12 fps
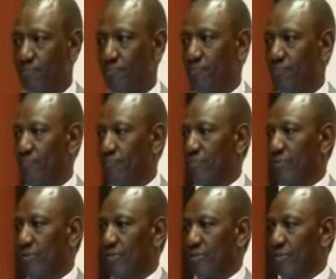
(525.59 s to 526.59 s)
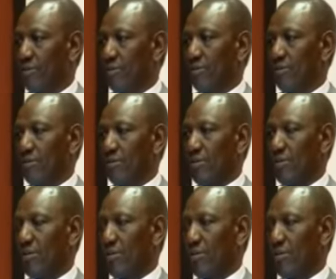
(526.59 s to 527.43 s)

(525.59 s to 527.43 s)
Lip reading: No one is speaking in this clip.